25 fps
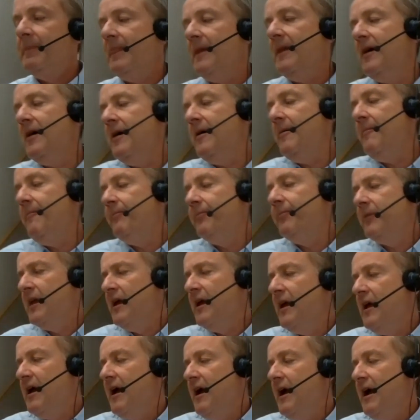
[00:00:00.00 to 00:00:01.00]

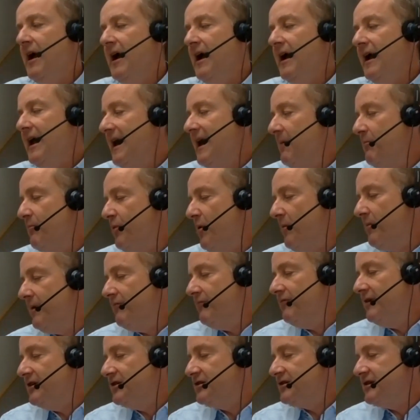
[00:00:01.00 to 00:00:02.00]
It probably
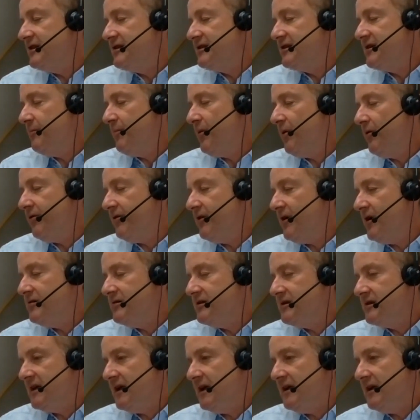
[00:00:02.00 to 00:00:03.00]
reached its
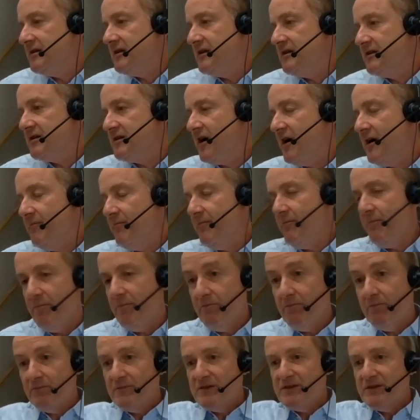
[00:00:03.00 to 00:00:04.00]
apotheosis, its kind of
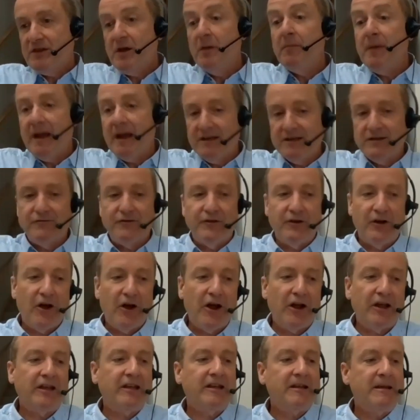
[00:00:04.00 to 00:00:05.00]
summit, if you
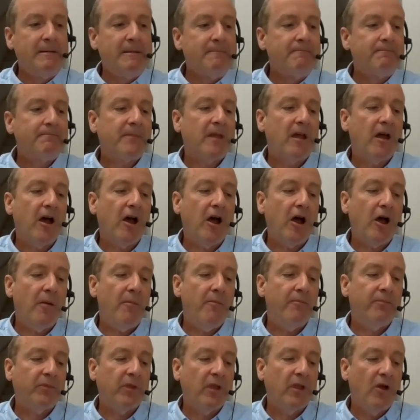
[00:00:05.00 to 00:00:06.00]
like,
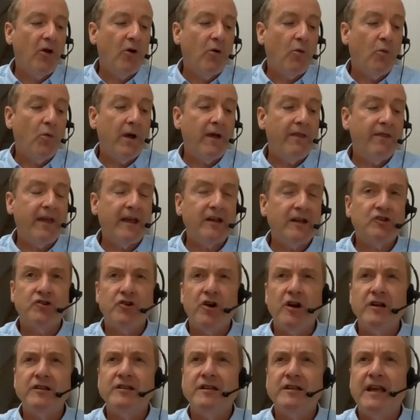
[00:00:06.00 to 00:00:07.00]
when they
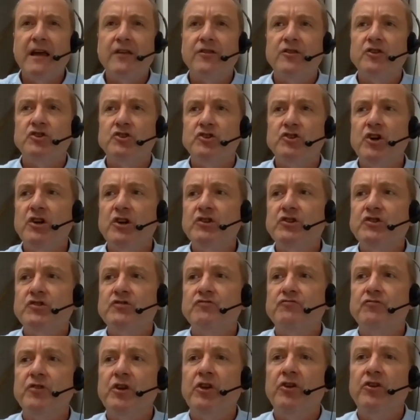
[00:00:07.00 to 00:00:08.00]
tried to get the
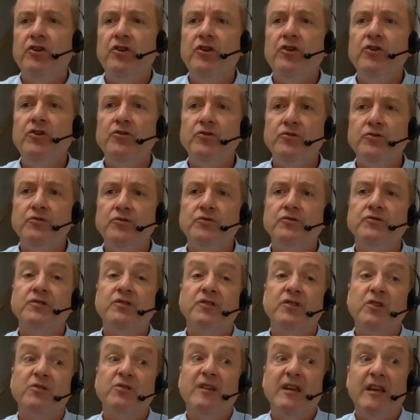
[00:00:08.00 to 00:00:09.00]
judge
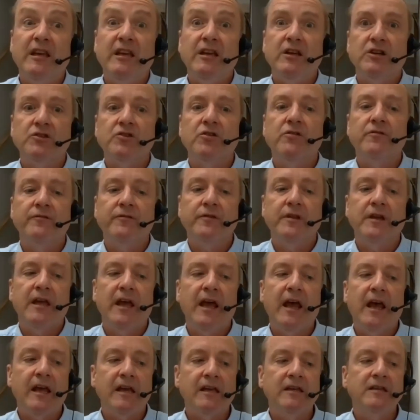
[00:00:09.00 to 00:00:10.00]
recused, so kicked off the
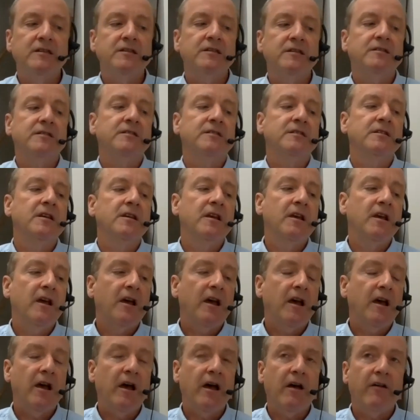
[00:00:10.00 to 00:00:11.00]
case
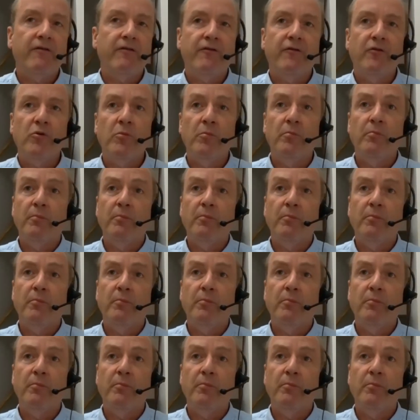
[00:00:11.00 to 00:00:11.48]
for